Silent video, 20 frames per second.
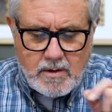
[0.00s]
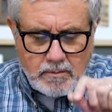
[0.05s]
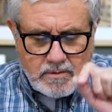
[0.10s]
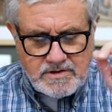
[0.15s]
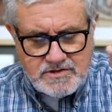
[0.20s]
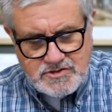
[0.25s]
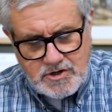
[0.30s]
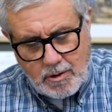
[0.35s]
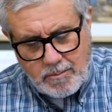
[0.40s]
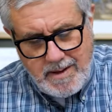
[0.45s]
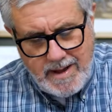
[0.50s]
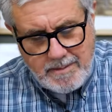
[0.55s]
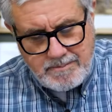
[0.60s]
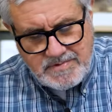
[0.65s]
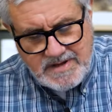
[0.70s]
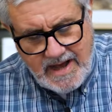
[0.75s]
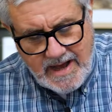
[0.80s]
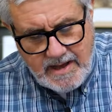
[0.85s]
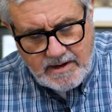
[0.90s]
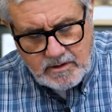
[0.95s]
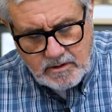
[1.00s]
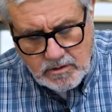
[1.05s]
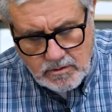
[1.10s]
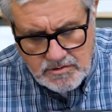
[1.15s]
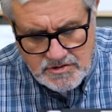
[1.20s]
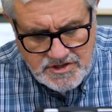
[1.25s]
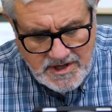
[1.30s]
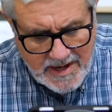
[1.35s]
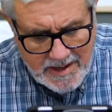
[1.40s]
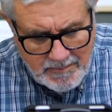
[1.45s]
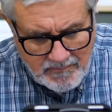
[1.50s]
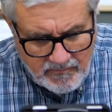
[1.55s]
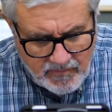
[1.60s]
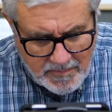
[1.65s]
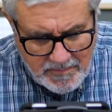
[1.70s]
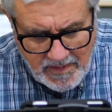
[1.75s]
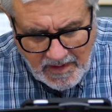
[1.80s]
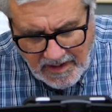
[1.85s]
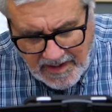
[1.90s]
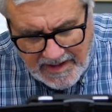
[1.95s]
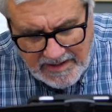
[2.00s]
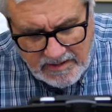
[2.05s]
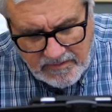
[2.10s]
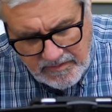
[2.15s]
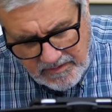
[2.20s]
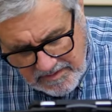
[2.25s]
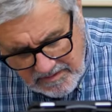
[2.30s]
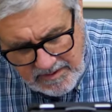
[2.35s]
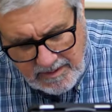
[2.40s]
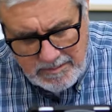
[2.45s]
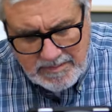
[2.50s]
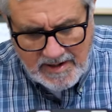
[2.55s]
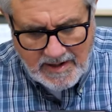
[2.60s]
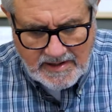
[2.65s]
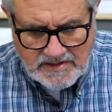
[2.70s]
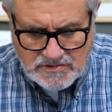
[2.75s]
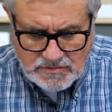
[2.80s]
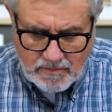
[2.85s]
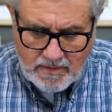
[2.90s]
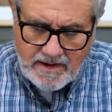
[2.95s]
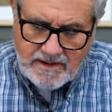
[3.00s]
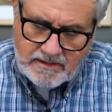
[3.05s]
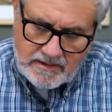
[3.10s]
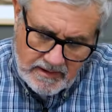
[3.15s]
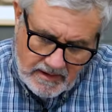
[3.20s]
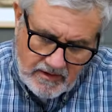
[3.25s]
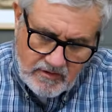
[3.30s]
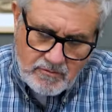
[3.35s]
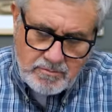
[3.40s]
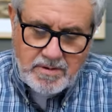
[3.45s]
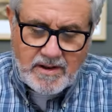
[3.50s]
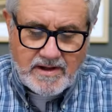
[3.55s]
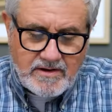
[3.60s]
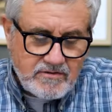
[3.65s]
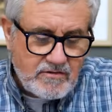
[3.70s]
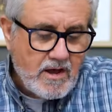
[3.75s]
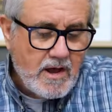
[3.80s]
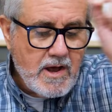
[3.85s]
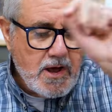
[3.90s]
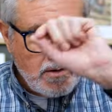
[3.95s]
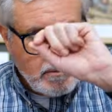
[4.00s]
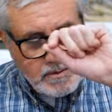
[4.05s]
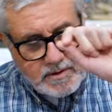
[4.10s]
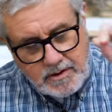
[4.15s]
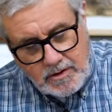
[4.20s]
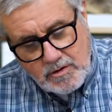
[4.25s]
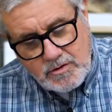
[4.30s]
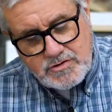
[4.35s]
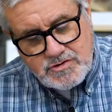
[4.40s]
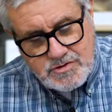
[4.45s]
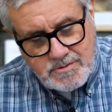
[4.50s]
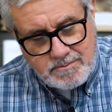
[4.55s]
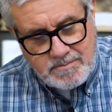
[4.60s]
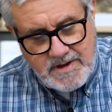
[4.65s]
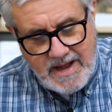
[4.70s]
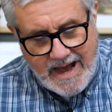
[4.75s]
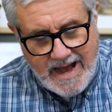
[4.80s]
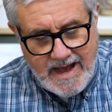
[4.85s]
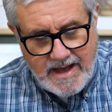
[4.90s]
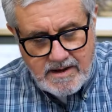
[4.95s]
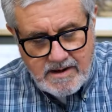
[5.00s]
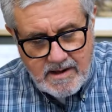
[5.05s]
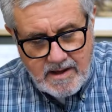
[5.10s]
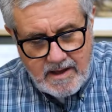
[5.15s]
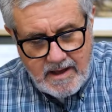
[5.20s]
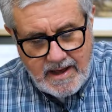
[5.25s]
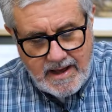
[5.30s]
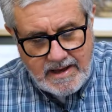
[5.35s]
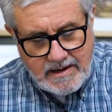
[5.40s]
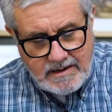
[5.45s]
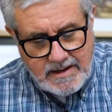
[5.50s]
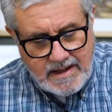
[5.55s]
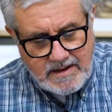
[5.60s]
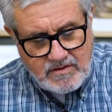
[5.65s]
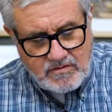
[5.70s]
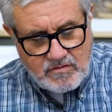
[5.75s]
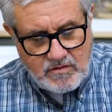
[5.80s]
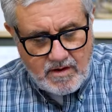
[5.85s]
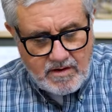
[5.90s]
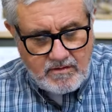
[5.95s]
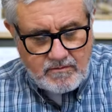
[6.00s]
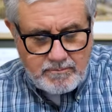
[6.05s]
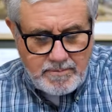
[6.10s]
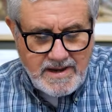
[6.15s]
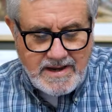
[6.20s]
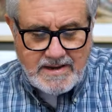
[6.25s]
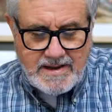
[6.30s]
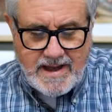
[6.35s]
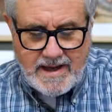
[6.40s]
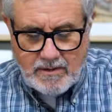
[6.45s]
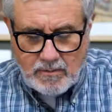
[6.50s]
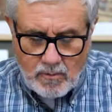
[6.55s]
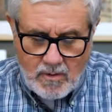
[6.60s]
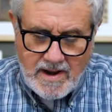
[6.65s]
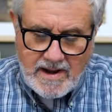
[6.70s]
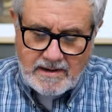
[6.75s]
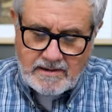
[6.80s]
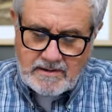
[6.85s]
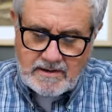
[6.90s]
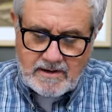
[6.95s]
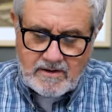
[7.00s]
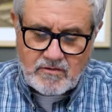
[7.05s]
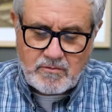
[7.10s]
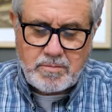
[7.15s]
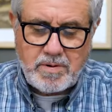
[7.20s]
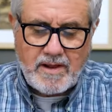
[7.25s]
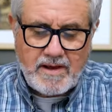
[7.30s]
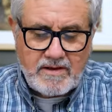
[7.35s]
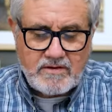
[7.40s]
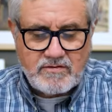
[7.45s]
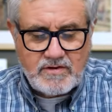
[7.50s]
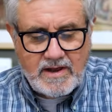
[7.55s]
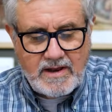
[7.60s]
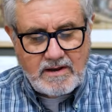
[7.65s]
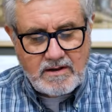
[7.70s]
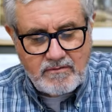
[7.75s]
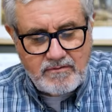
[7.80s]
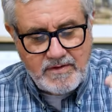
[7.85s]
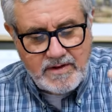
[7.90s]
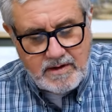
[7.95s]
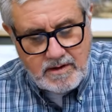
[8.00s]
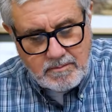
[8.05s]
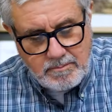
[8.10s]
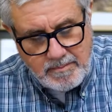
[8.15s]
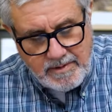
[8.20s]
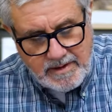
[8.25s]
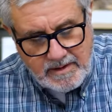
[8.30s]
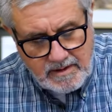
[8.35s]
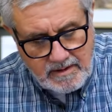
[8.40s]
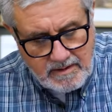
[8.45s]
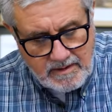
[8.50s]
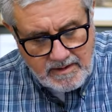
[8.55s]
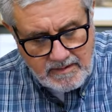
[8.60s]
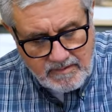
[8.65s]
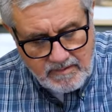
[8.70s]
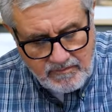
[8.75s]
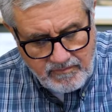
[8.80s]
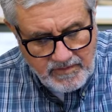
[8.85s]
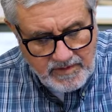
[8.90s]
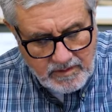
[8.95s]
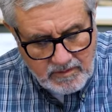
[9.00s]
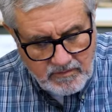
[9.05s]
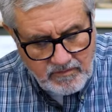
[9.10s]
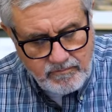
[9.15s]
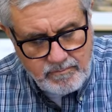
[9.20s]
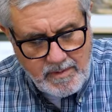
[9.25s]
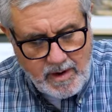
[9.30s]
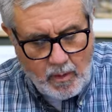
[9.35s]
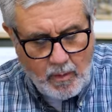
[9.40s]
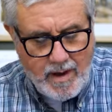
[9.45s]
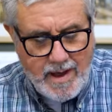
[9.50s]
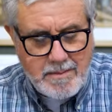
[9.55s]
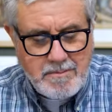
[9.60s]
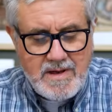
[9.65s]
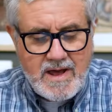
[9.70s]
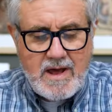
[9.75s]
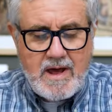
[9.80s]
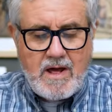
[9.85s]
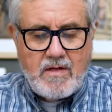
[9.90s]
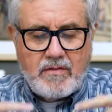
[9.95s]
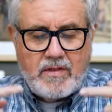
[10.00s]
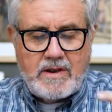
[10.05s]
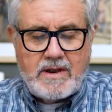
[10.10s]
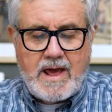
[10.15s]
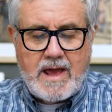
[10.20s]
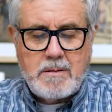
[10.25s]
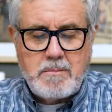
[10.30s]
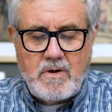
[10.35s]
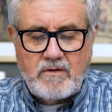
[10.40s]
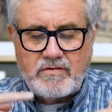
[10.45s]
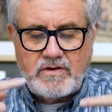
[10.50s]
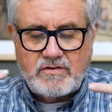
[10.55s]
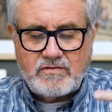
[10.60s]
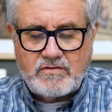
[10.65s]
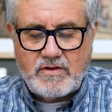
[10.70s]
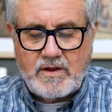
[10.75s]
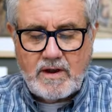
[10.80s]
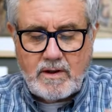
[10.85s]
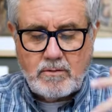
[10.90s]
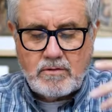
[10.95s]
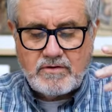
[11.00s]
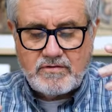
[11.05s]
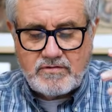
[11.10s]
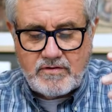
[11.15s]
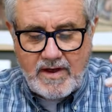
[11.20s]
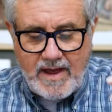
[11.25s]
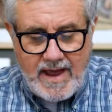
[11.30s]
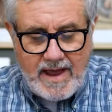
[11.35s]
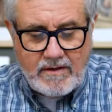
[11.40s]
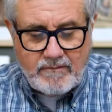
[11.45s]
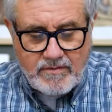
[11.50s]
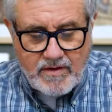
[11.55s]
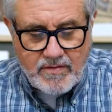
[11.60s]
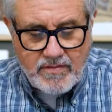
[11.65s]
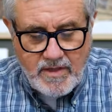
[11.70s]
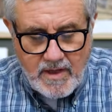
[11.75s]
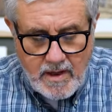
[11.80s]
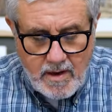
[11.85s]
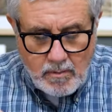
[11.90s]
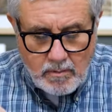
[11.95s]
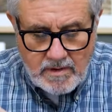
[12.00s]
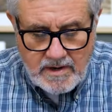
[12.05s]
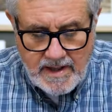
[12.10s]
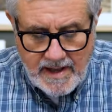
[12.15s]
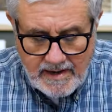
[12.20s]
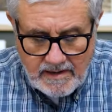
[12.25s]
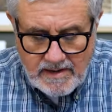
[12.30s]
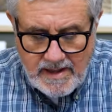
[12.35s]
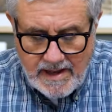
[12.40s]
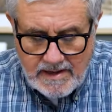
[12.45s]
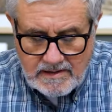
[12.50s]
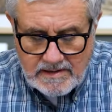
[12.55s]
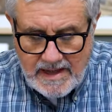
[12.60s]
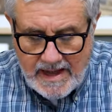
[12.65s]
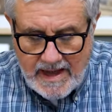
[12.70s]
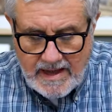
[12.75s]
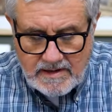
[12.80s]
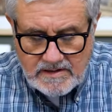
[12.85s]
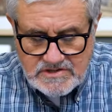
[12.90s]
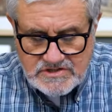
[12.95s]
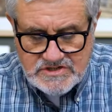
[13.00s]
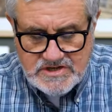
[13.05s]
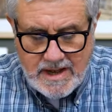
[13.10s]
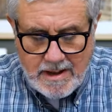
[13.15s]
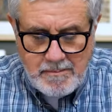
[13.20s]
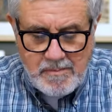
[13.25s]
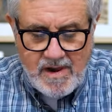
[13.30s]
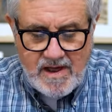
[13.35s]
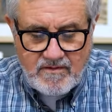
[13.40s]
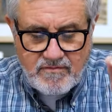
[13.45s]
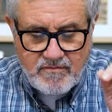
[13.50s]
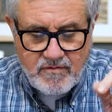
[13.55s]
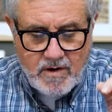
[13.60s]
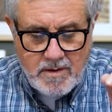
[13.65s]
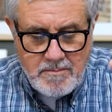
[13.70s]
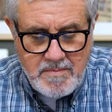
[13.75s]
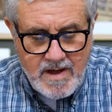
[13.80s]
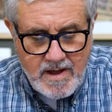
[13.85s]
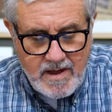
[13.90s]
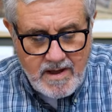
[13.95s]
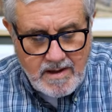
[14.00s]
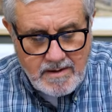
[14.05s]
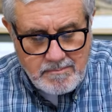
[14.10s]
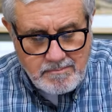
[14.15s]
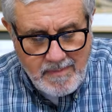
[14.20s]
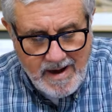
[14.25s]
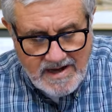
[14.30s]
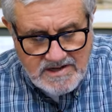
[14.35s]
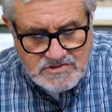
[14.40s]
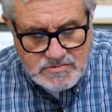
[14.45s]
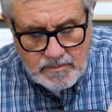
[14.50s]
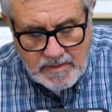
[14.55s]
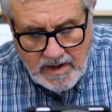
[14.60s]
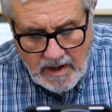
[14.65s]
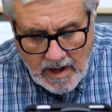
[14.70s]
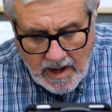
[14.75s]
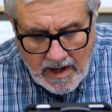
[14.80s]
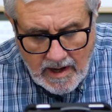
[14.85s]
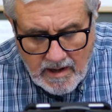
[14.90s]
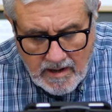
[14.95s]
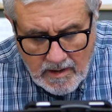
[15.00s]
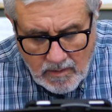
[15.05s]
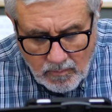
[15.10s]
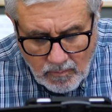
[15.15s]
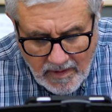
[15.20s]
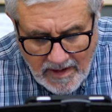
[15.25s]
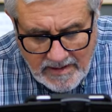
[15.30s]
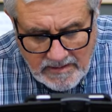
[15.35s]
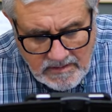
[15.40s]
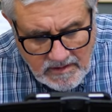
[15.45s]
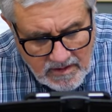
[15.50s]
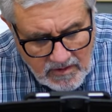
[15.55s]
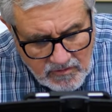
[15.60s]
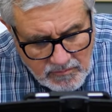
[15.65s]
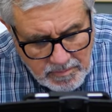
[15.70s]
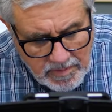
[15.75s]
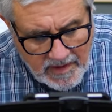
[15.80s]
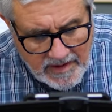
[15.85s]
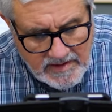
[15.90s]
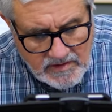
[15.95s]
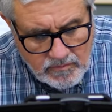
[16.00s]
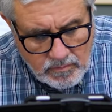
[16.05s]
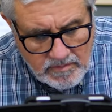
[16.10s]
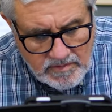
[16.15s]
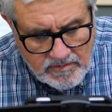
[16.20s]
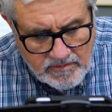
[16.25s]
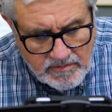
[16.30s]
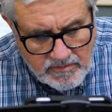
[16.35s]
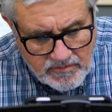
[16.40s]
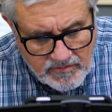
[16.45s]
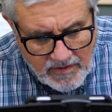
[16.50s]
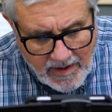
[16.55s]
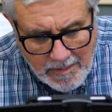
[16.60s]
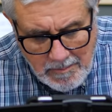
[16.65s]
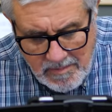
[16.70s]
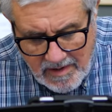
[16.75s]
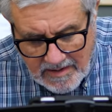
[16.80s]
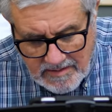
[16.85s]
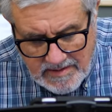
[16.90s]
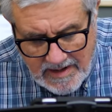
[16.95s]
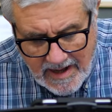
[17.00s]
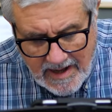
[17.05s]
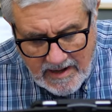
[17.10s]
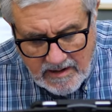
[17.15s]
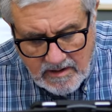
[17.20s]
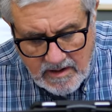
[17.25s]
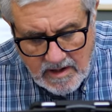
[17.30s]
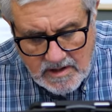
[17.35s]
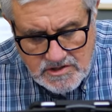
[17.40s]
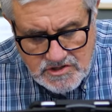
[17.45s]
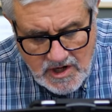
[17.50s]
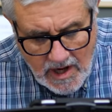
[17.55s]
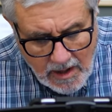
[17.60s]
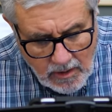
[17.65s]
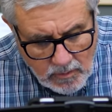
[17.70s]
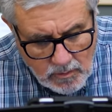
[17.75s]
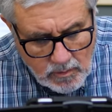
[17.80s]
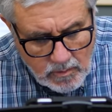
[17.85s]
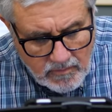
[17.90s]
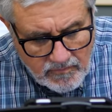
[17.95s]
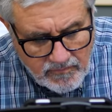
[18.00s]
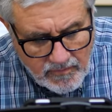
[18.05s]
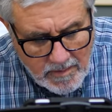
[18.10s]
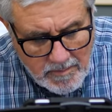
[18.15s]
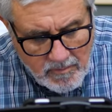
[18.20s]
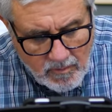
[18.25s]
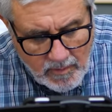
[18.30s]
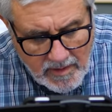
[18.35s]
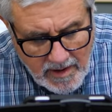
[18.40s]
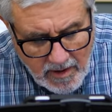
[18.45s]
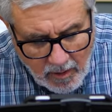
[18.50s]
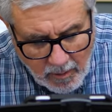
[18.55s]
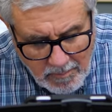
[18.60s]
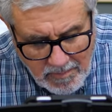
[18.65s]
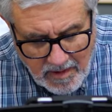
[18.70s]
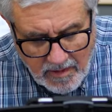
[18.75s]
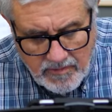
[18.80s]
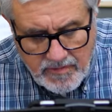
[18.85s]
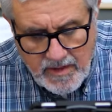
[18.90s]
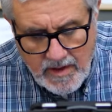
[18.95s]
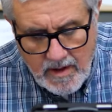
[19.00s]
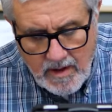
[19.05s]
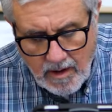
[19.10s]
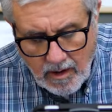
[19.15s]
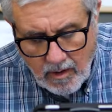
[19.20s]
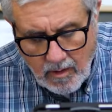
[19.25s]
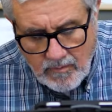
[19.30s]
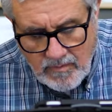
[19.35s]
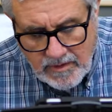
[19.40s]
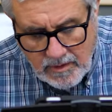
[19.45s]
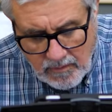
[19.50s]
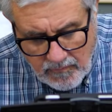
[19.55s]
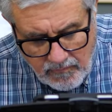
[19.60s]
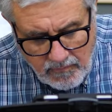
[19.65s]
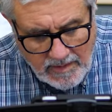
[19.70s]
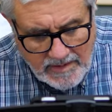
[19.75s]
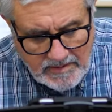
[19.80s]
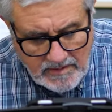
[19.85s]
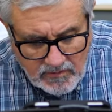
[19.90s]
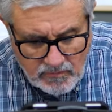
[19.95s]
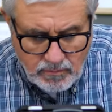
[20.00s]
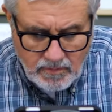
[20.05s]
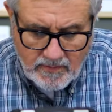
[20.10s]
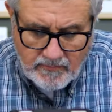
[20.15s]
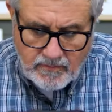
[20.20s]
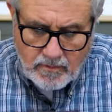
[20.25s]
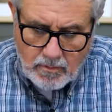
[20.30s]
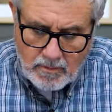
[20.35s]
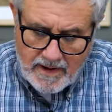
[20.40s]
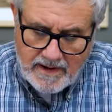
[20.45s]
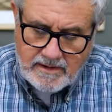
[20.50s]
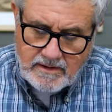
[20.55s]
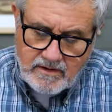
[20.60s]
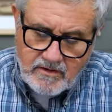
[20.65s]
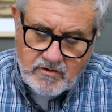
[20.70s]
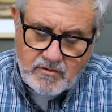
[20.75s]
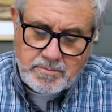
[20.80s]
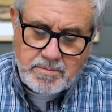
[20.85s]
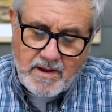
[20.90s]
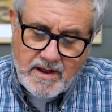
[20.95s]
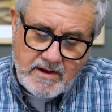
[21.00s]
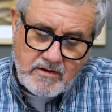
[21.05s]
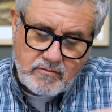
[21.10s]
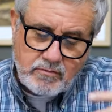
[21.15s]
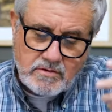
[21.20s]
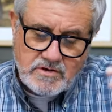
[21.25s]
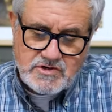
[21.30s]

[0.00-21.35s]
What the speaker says: When Jobab died, Husham from the land of the Temanites reigned in his place. When Husham died, Hadad, son of Bedad, reigned in his place. He defeated Midian in the field of Moab. The name of his city was Avith. When Hadad died, Samla from Masrekah reigned in his place. When Samla died, Shaul from Rehoboth on the Euphrates River reigned in his place.